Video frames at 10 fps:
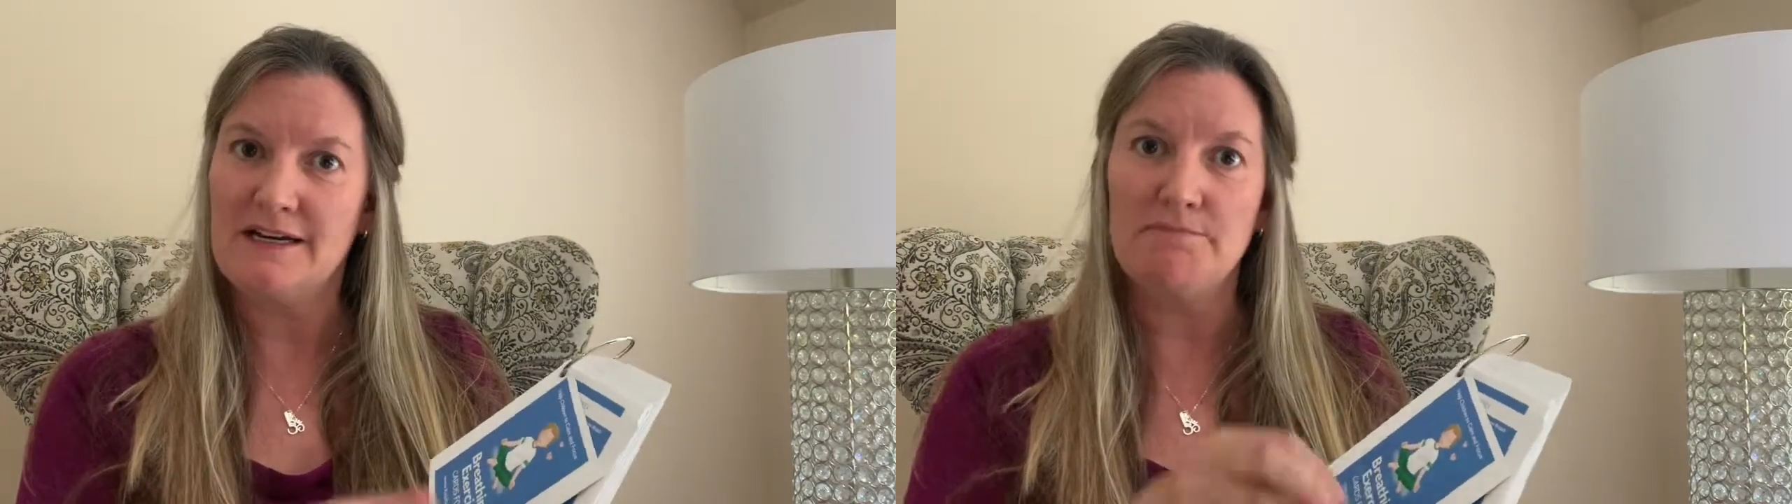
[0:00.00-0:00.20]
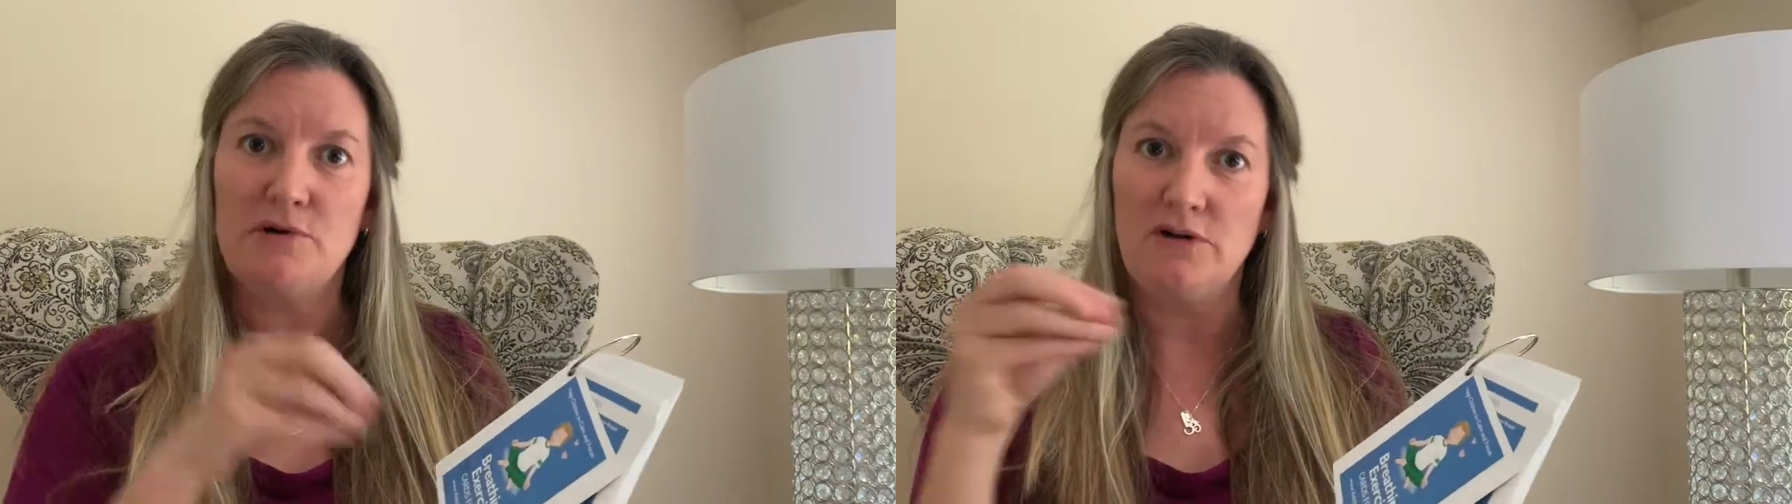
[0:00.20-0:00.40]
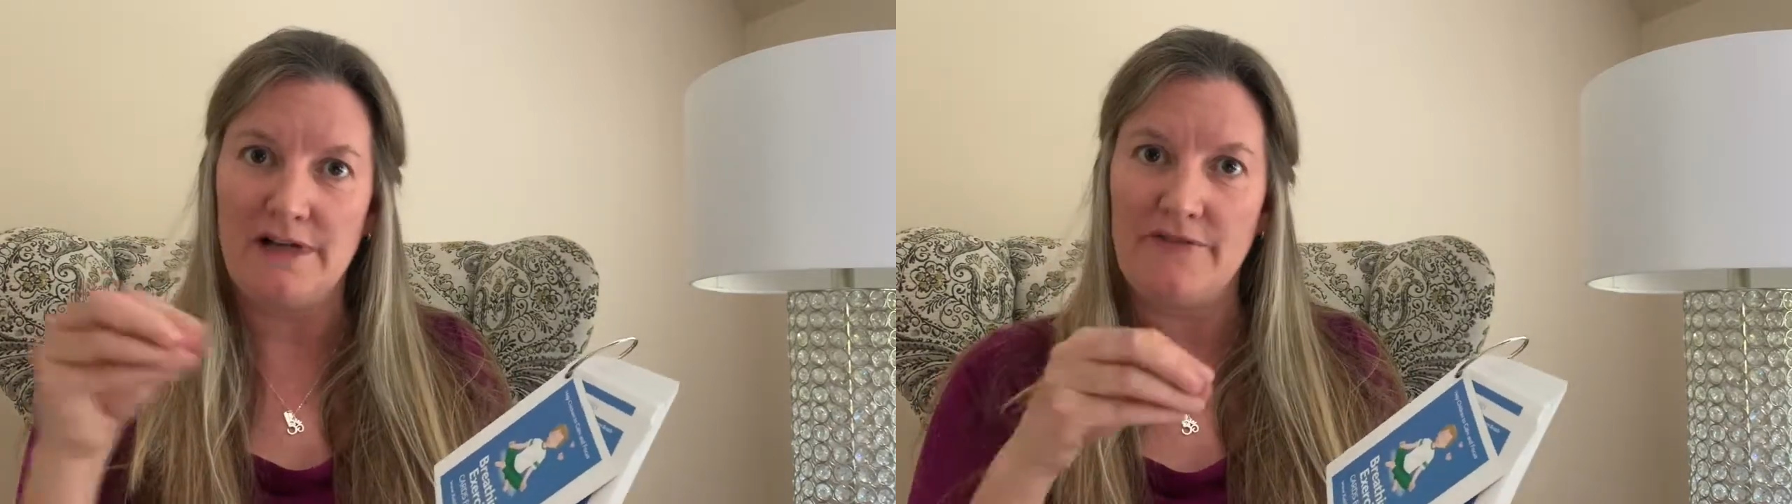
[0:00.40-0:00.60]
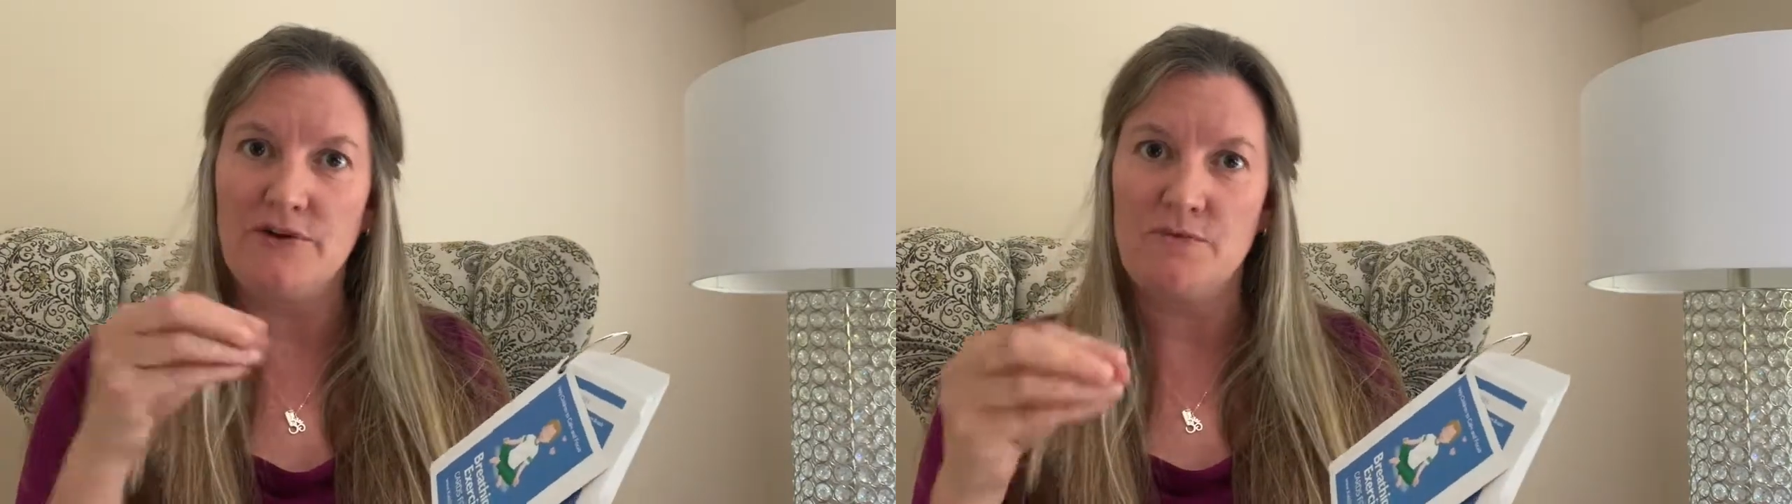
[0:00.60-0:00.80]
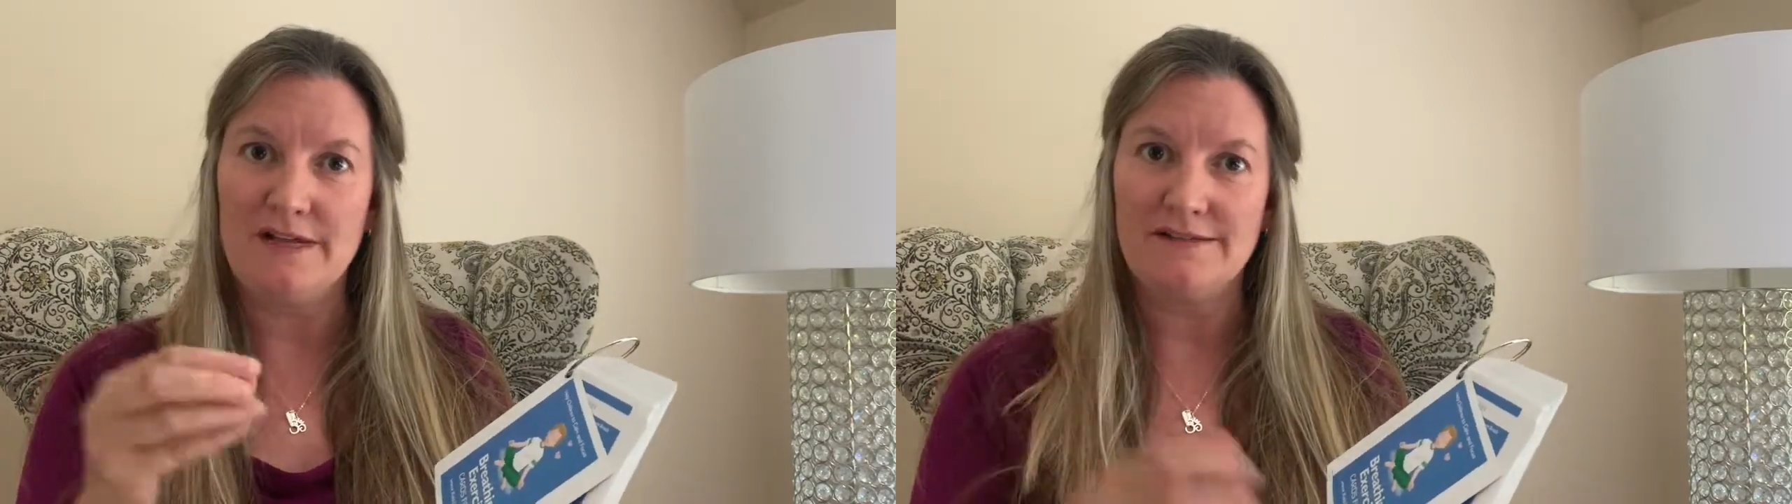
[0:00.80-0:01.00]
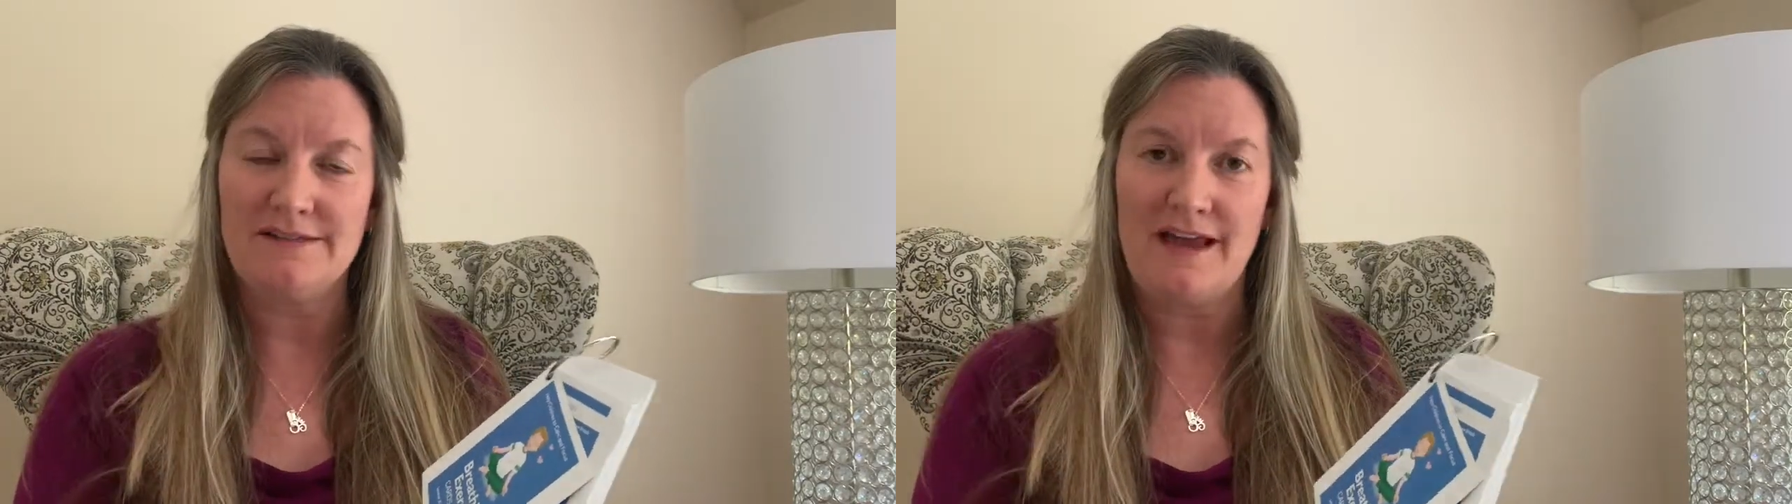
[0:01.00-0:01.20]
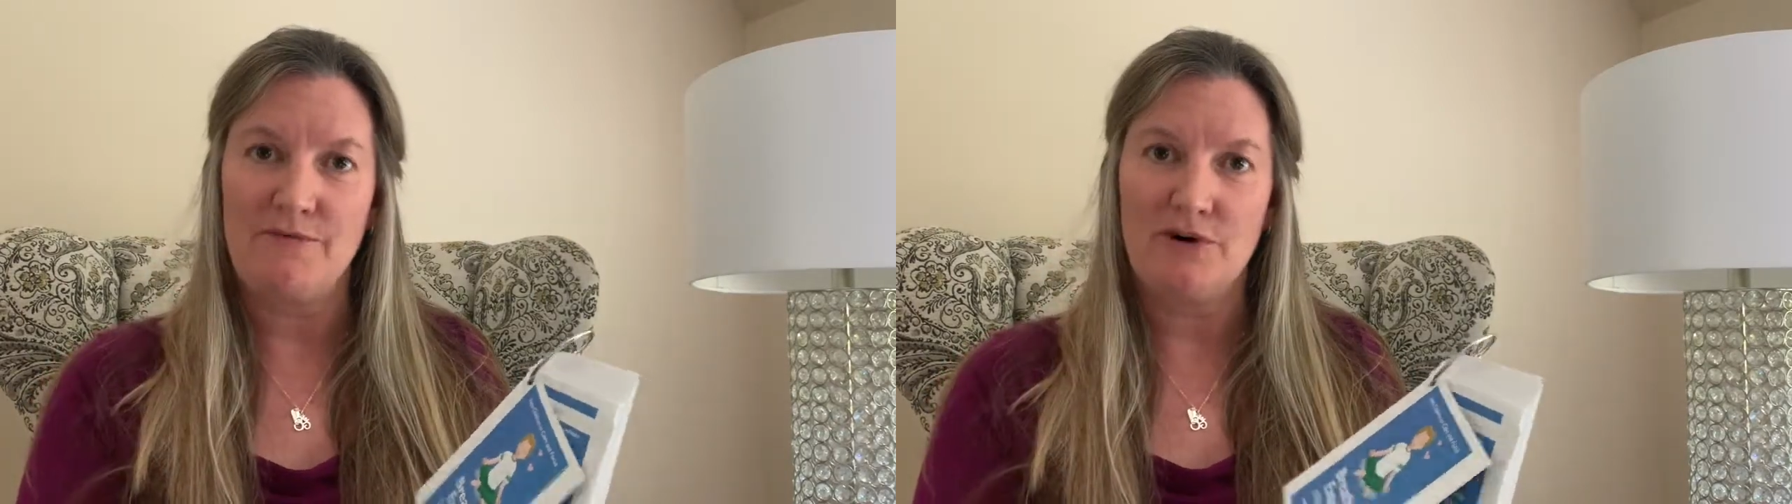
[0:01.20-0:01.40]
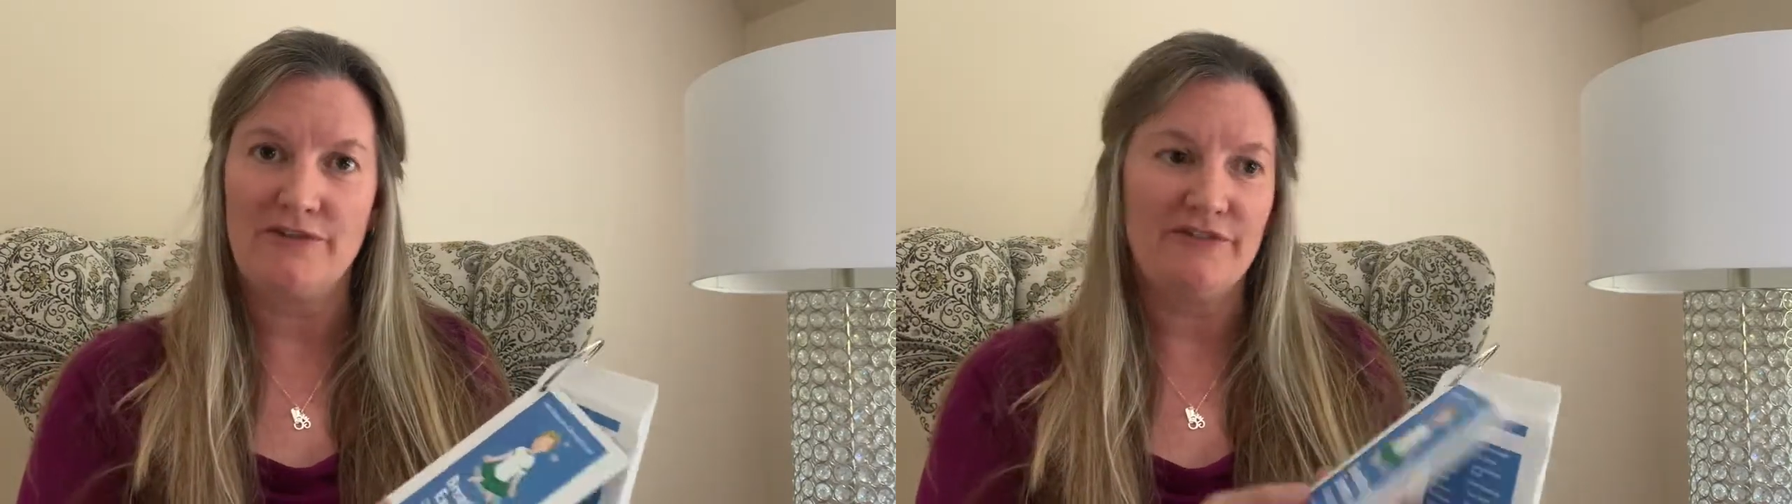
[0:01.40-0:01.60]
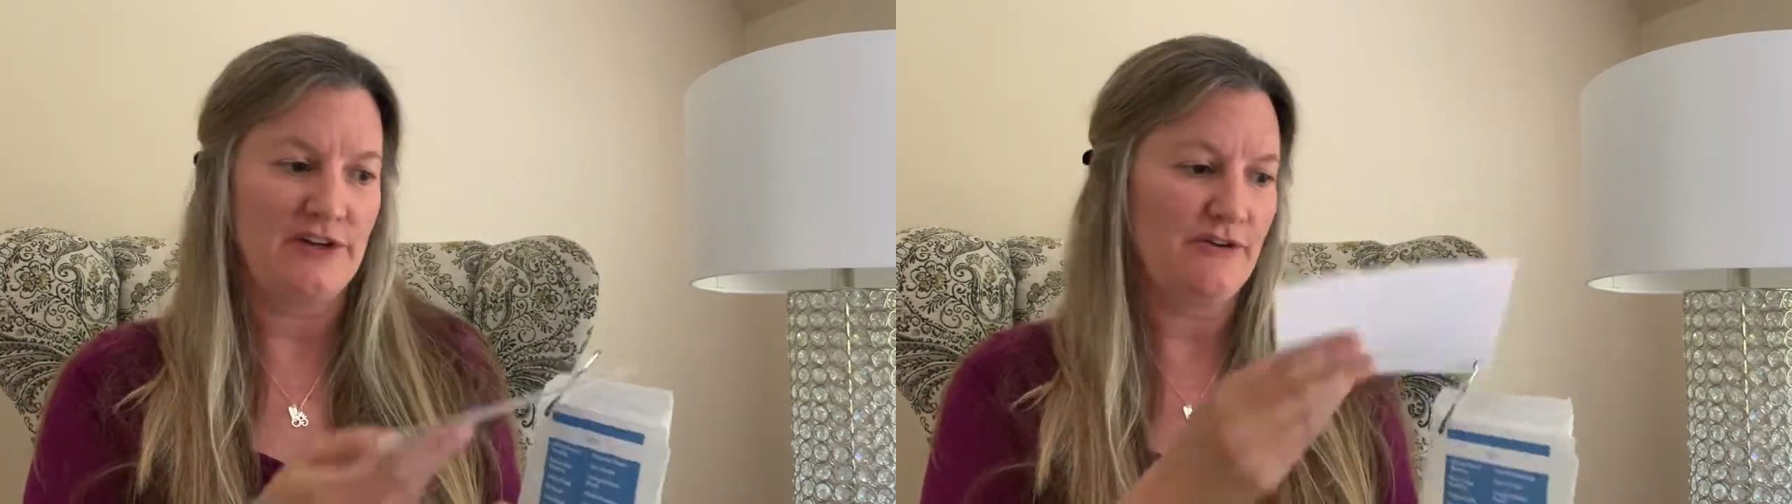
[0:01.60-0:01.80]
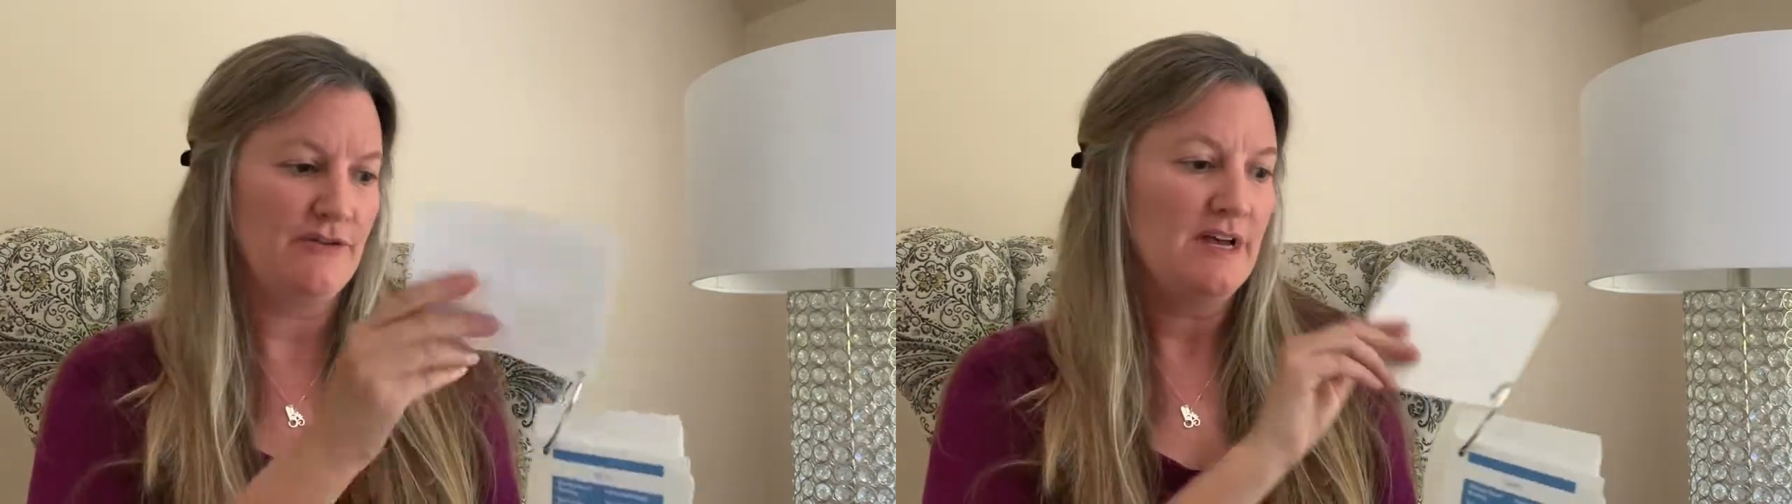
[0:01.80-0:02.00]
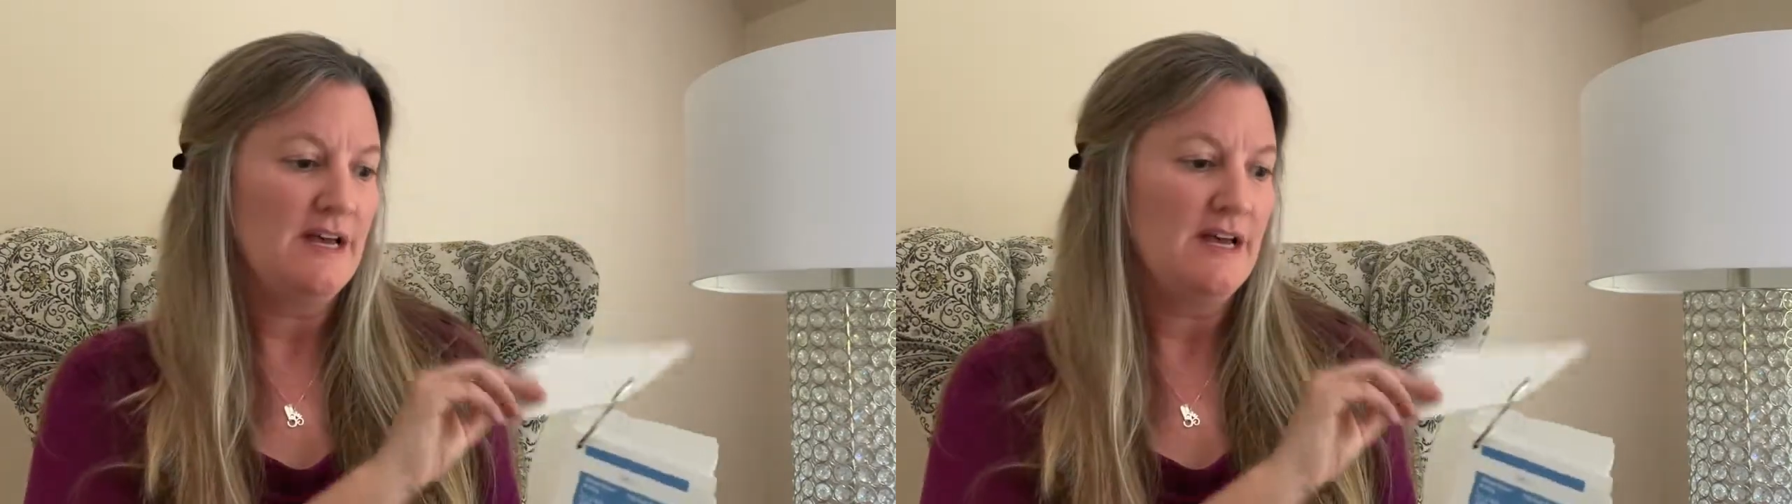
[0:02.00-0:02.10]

and pull out the ones that work for you.